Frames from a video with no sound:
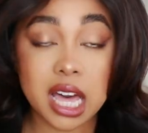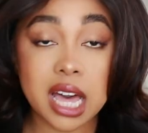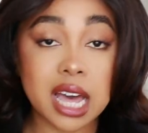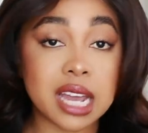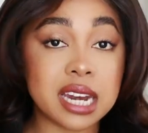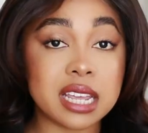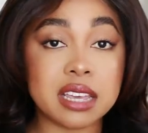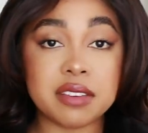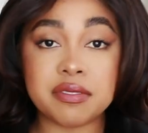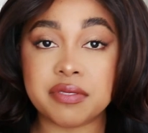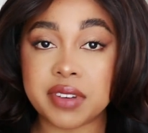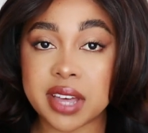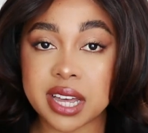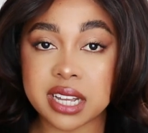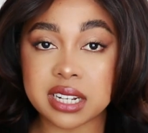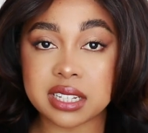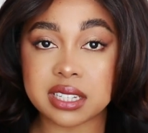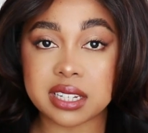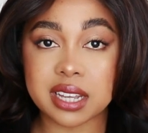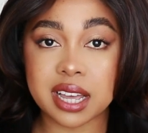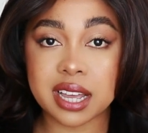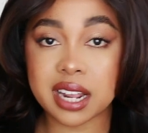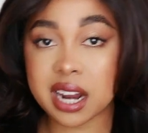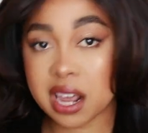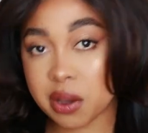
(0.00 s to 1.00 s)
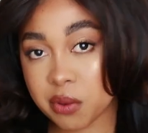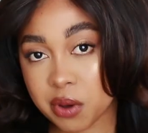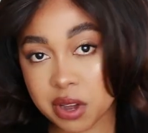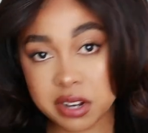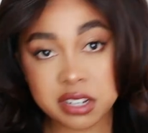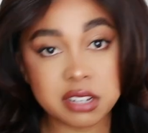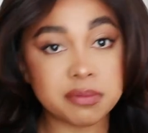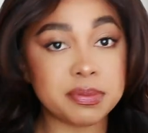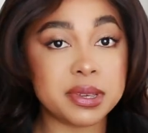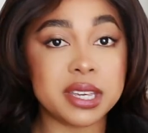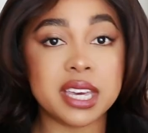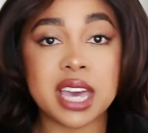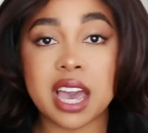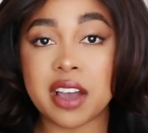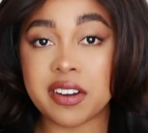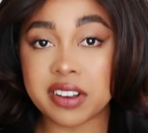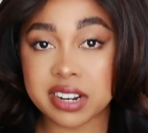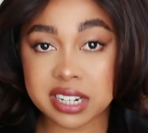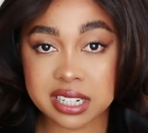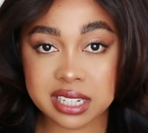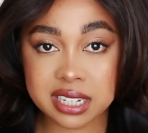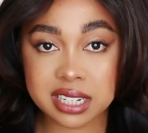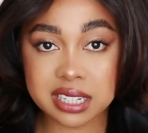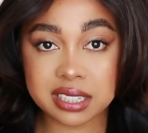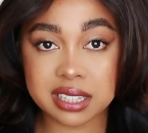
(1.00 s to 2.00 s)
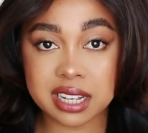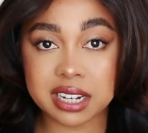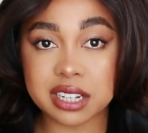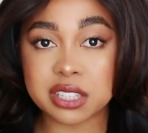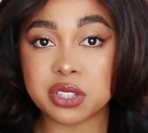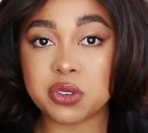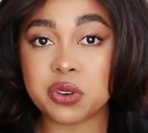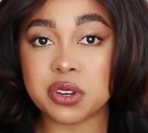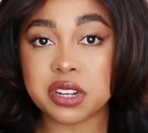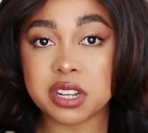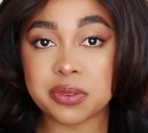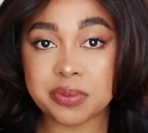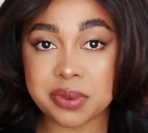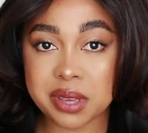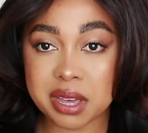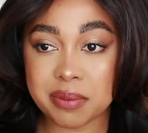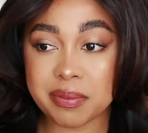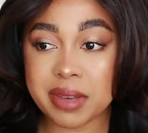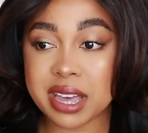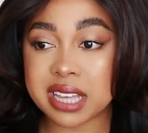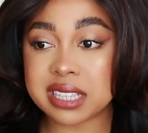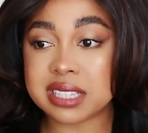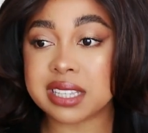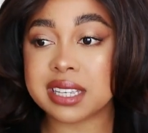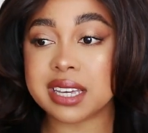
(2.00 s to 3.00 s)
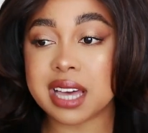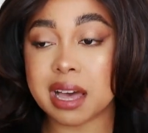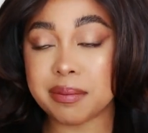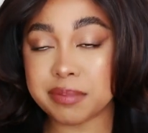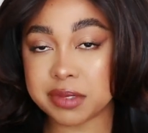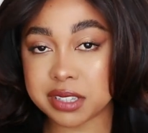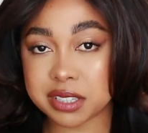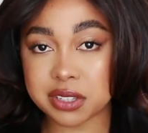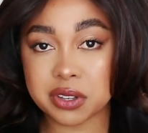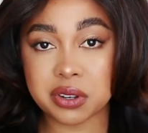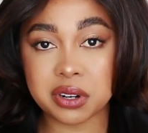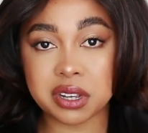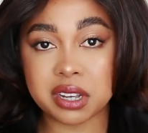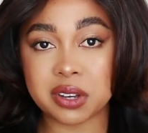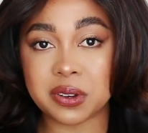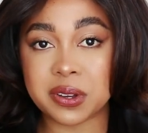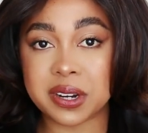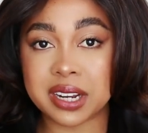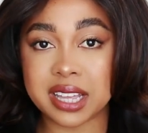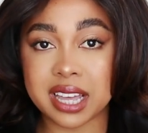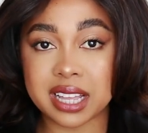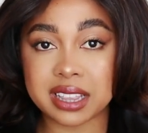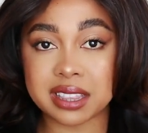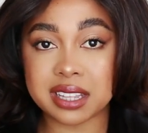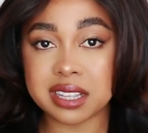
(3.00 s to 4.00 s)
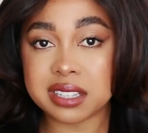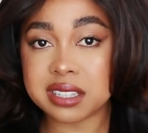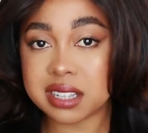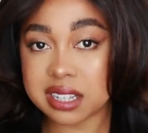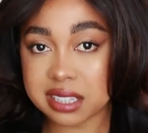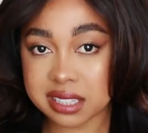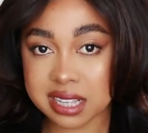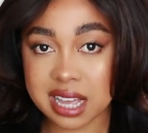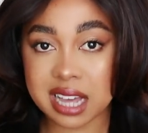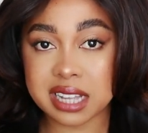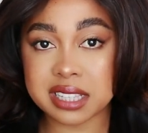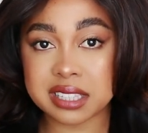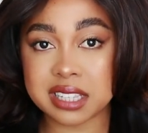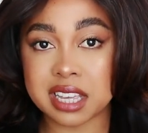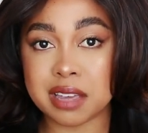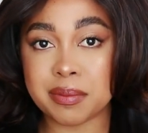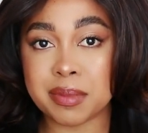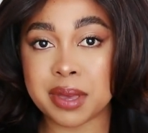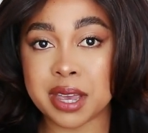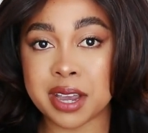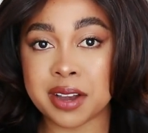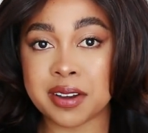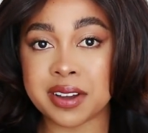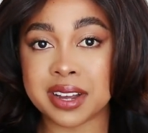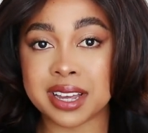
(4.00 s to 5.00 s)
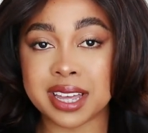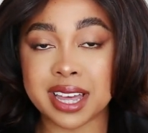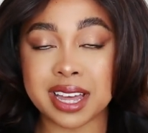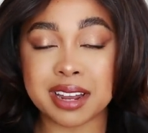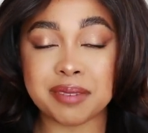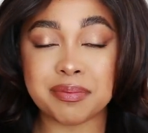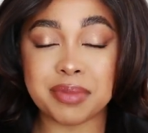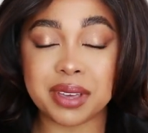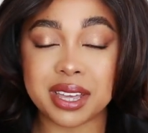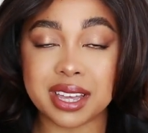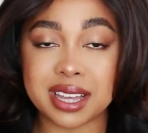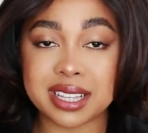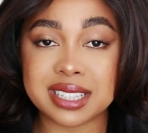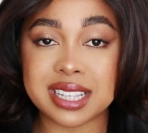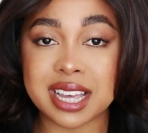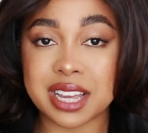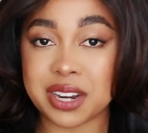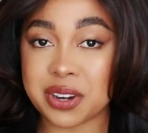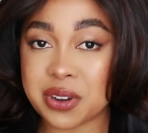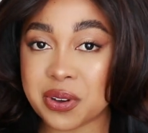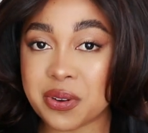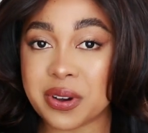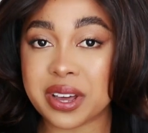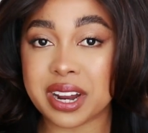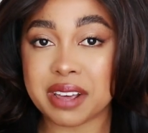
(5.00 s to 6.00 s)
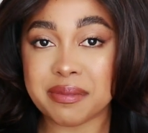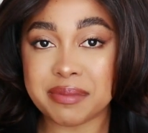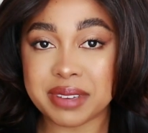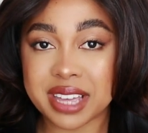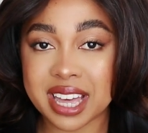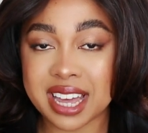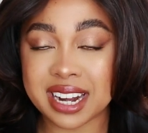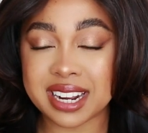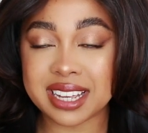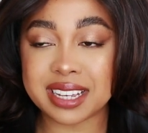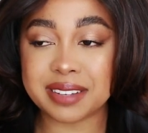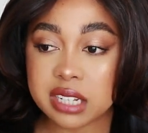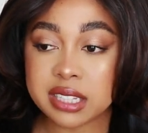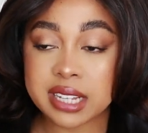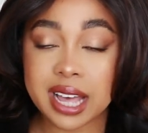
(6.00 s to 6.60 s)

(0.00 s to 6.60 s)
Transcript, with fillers: an event and I want to be guaranteed that it's going to be amazing, I'm just gonna go and get this exact same hair again because I know what I'm getting.